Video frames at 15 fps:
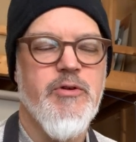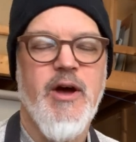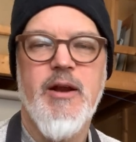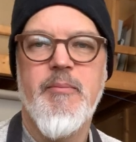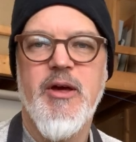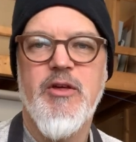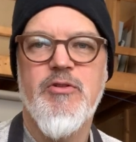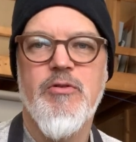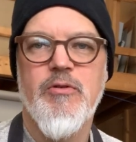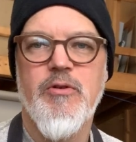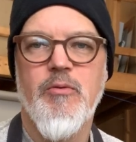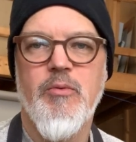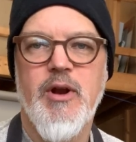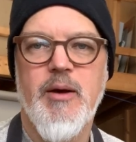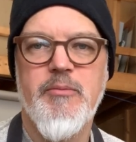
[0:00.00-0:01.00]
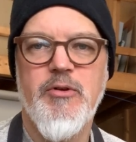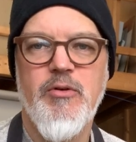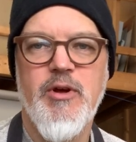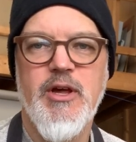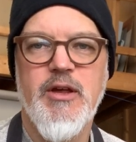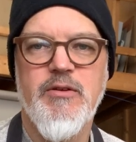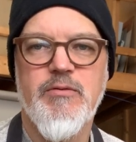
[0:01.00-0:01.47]
to make sure that what I'm
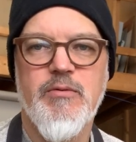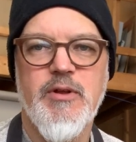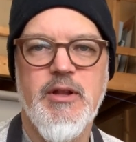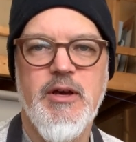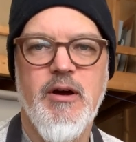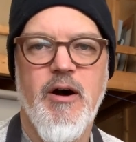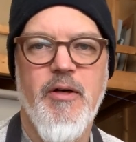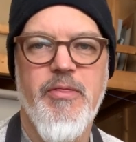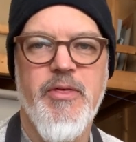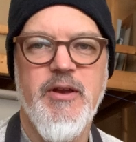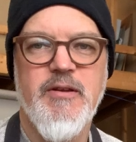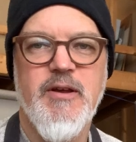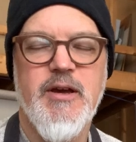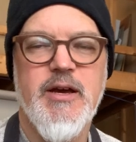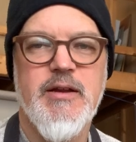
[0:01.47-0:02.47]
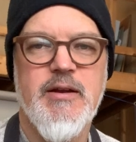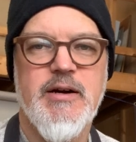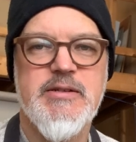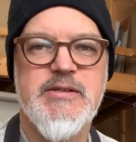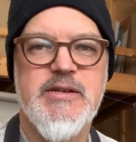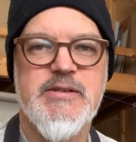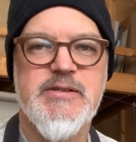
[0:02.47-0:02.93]
doing is really authentic and
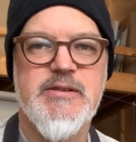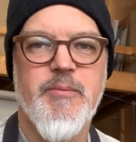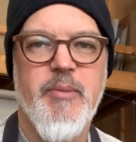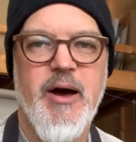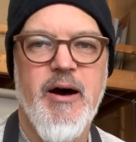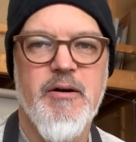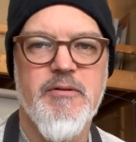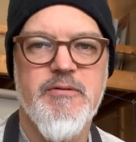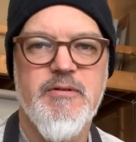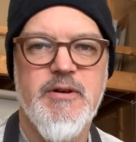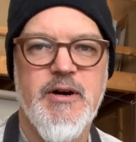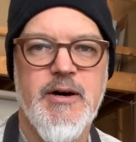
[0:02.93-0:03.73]
not just about